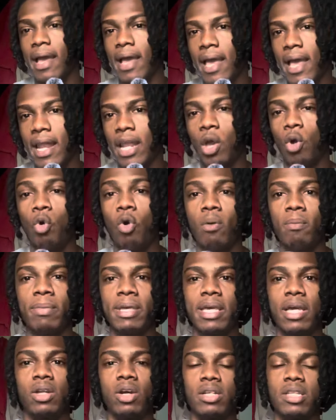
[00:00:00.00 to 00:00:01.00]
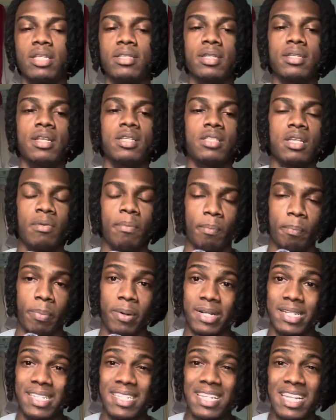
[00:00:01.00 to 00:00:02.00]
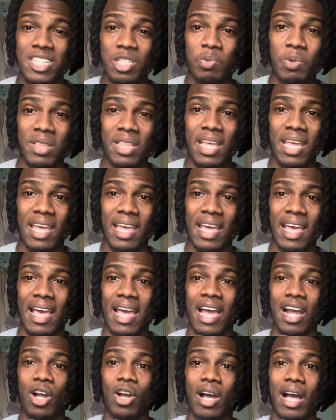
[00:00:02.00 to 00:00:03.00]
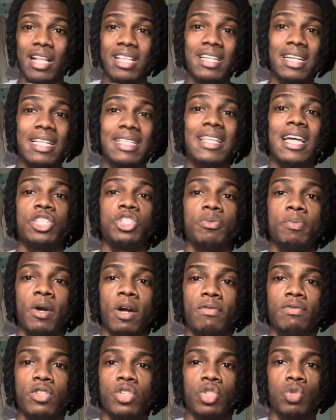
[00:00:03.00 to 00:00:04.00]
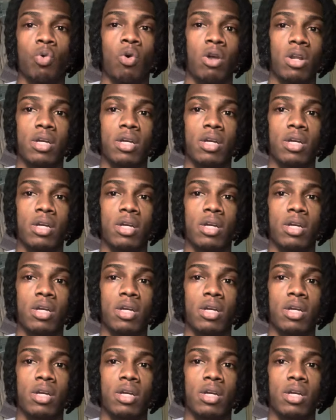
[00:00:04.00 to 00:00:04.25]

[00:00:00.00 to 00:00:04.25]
And I hope Mikel Arteta doesn't persist with it and to the detriment of the squad.